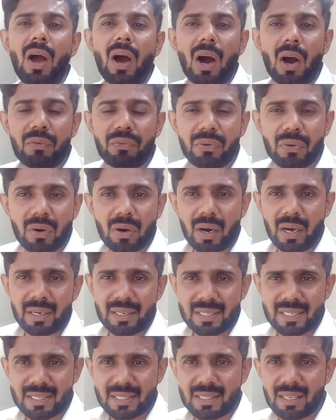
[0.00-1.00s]

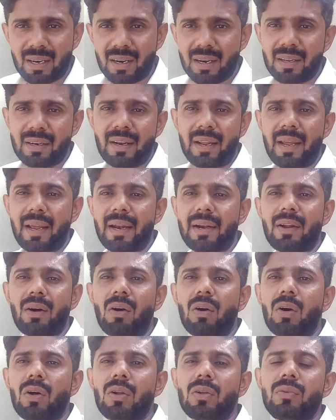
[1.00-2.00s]
Afghanistan, and
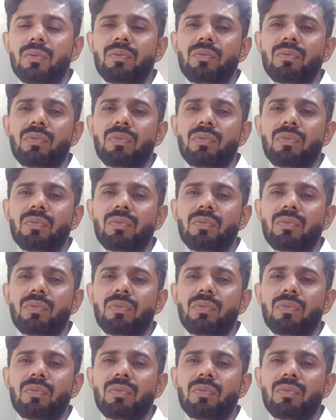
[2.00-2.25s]
I